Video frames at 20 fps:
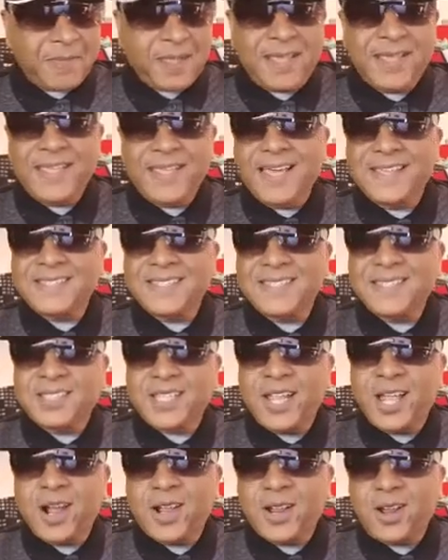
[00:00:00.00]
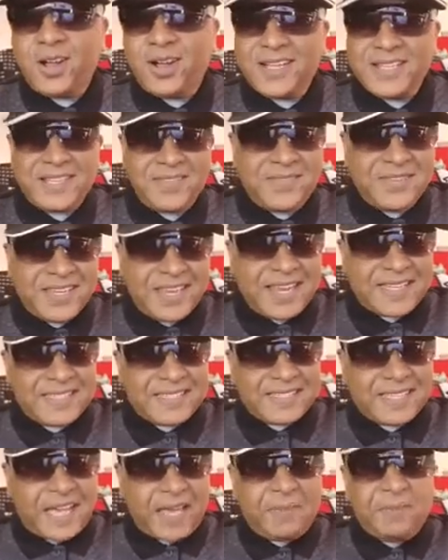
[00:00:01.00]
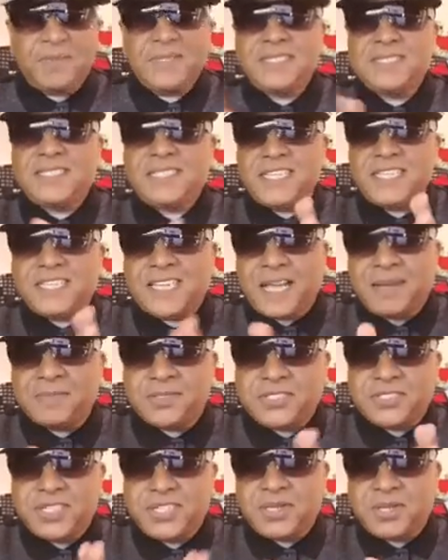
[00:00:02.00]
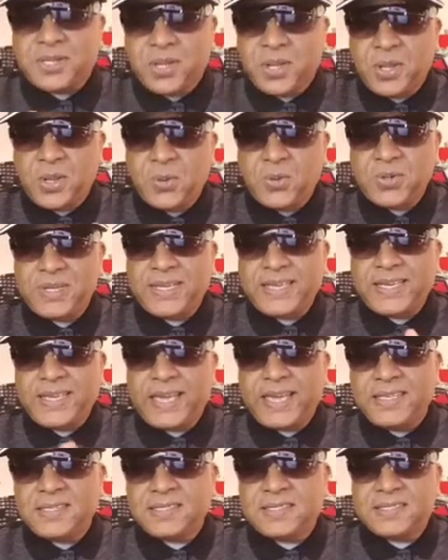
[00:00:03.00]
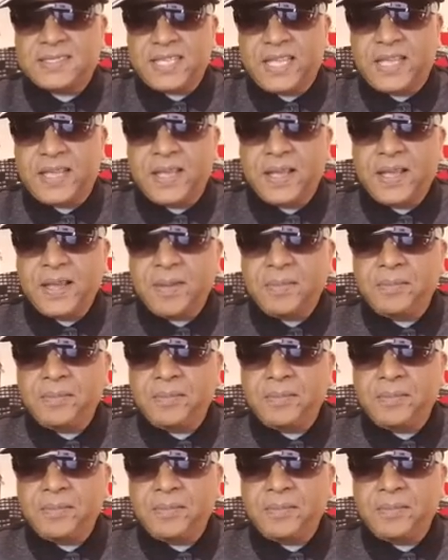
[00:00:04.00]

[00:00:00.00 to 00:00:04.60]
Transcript: Yes, it's 3 o'clock. I didn't realize the time. It's tea time treat with KC.